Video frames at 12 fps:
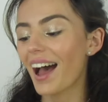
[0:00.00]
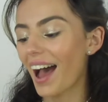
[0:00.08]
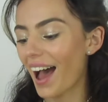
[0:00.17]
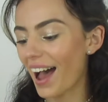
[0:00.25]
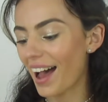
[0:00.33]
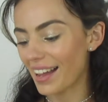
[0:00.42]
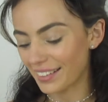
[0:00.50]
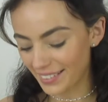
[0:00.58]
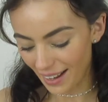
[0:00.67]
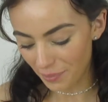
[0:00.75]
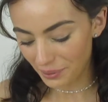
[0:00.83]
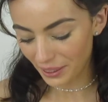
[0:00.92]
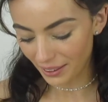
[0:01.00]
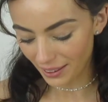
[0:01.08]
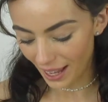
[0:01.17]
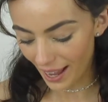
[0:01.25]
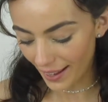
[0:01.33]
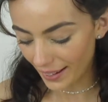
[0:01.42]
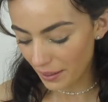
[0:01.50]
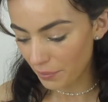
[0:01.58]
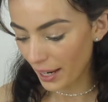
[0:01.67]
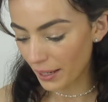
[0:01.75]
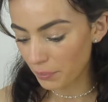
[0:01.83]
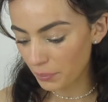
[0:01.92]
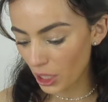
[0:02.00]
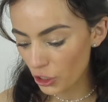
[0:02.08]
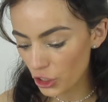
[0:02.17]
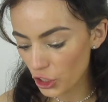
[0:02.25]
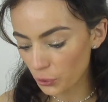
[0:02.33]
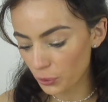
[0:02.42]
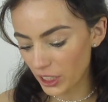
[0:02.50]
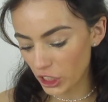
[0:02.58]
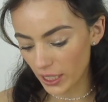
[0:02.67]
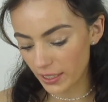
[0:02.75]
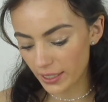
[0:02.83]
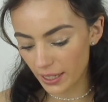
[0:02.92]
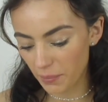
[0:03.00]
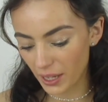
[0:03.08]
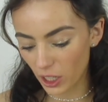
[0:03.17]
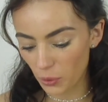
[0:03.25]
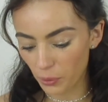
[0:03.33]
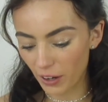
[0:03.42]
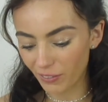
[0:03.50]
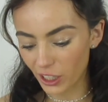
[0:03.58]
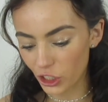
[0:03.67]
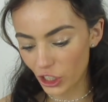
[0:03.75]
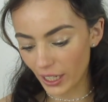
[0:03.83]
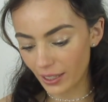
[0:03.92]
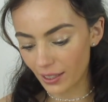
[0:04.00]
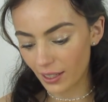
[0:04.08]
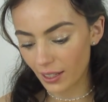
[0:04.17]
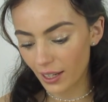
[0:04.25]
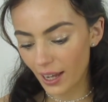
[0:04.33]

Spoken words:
and apply my blush, which is the Makeup Revolution